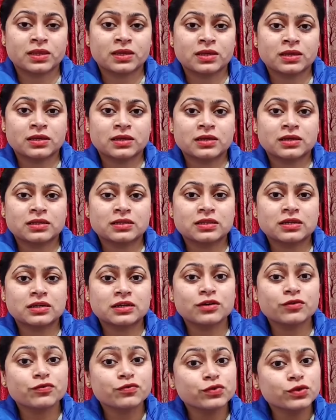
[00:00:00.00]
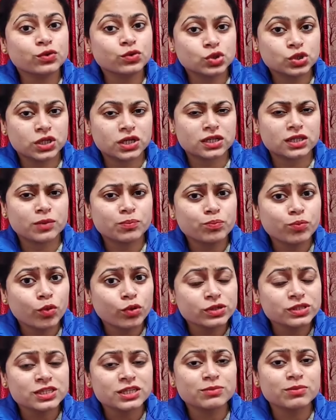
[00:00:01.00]
the future, the
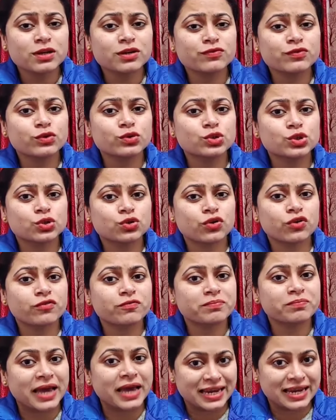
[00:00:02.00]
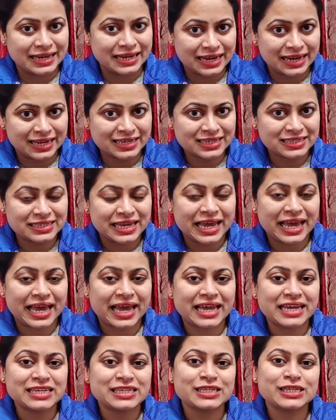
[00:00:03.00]
possible future of mankind
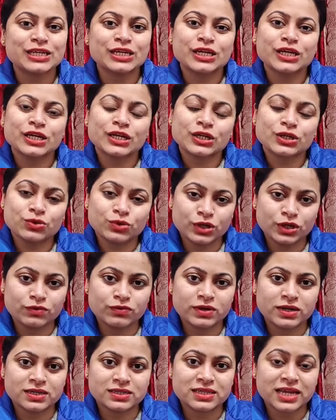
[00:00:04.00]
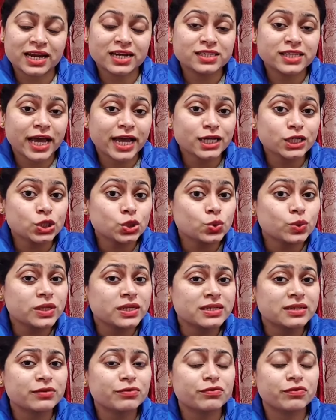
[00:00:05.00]
and universe, and that too in a
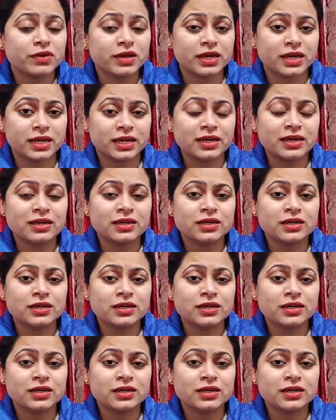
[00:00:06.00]
way